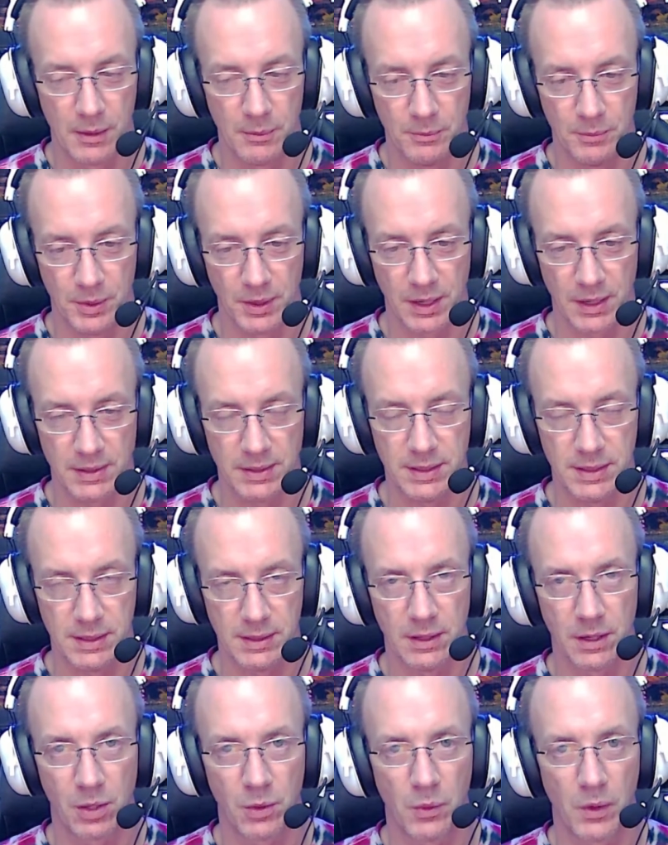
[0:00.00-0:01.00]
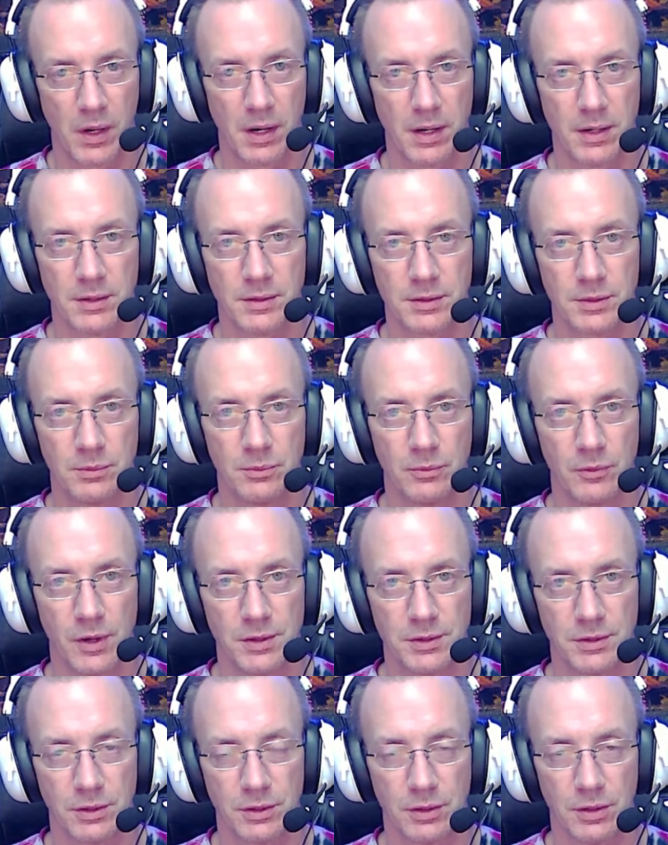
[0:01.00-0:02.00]
but I did acquire some
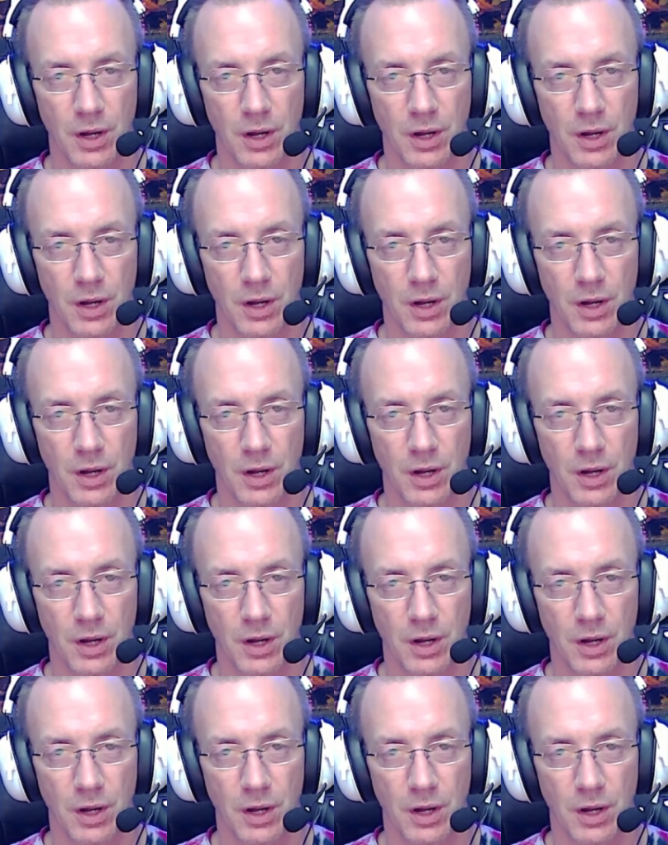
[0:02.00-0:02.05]
RAZER